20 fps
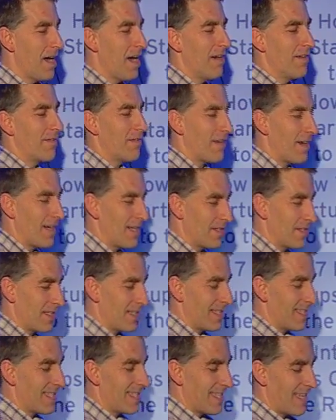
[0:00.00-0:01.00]
of
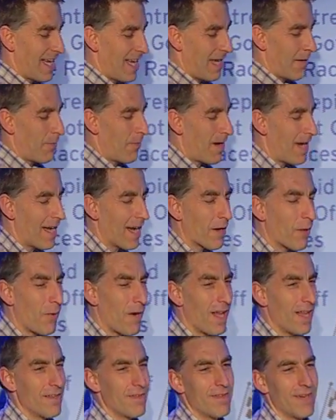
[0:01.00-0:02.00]
fraudulence and why it
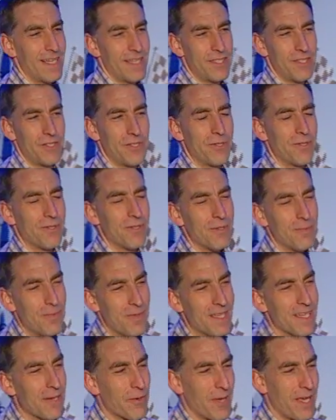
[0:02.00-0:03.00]
qualifies you to
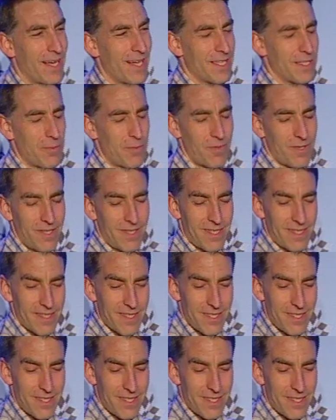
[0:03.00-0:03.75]
be a great entrepreneur.